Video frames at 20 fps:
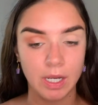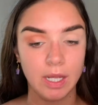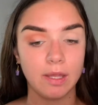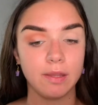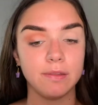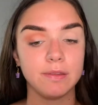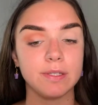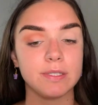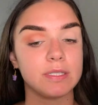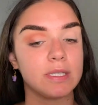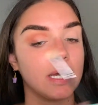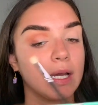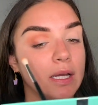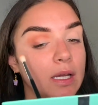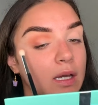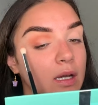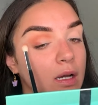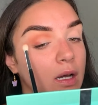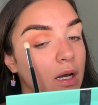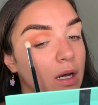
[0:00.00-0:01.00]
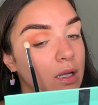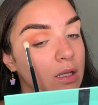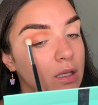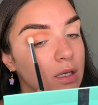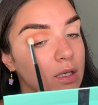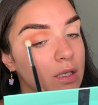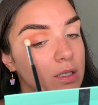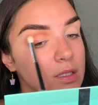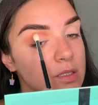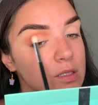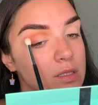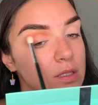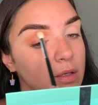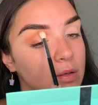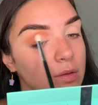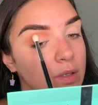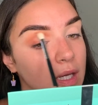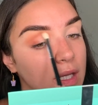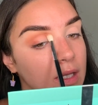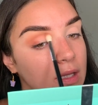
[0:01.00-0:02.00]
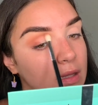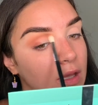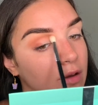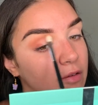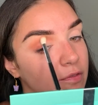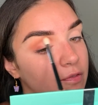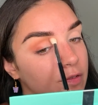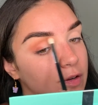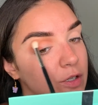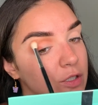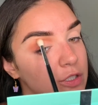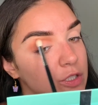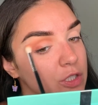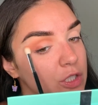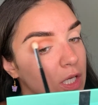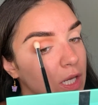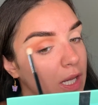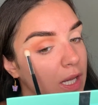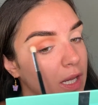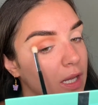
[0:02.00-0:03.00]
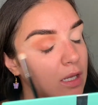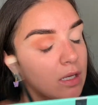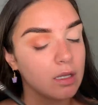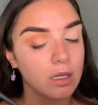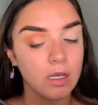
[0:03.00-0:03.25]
and the second color. So getting that first shade